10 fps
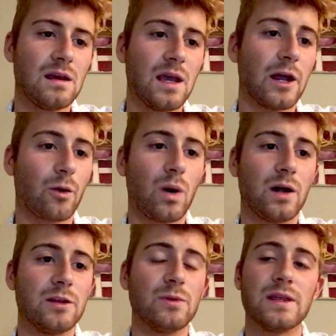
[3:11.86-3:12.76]
air
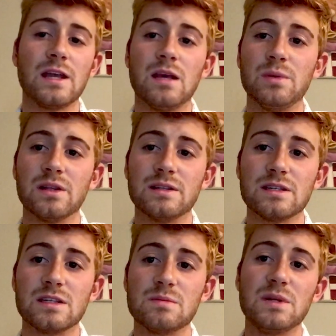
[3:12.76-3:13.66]
quality within
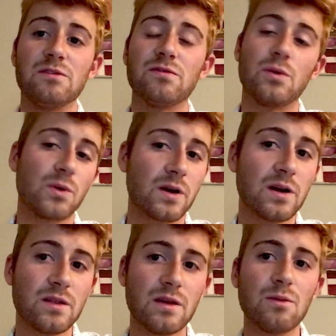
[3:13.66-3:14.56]
ambulances before
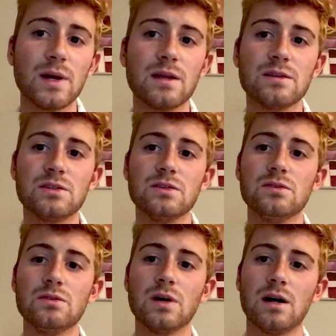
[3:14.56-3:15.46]
they went
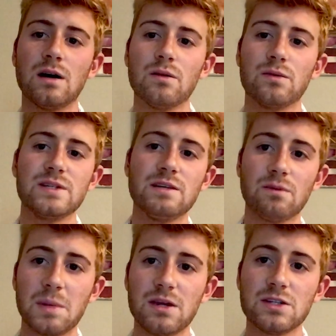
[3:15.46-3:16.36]
to receive a
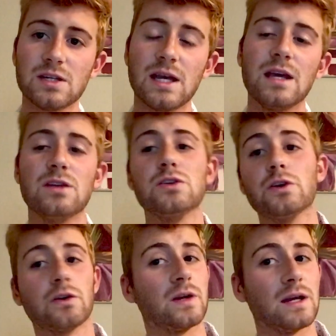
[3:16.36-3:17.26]
patient and
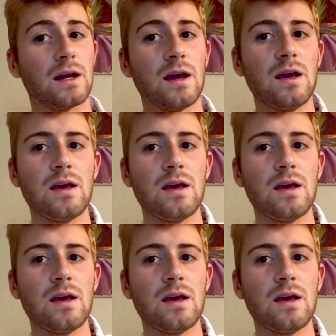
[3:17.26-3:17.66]
during